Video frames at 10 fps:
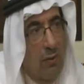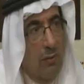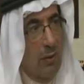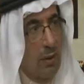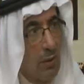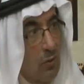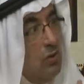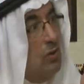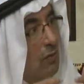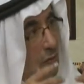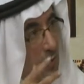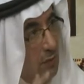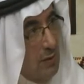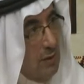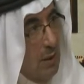the roots of law of
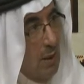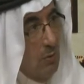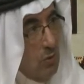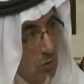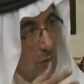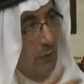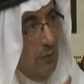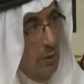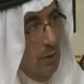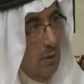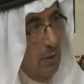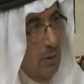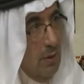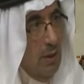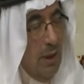Islam, usul al-fiqh,
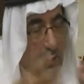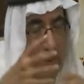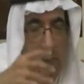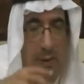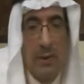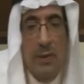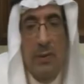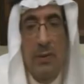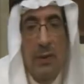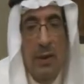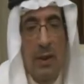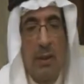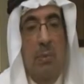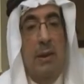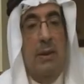and other things. But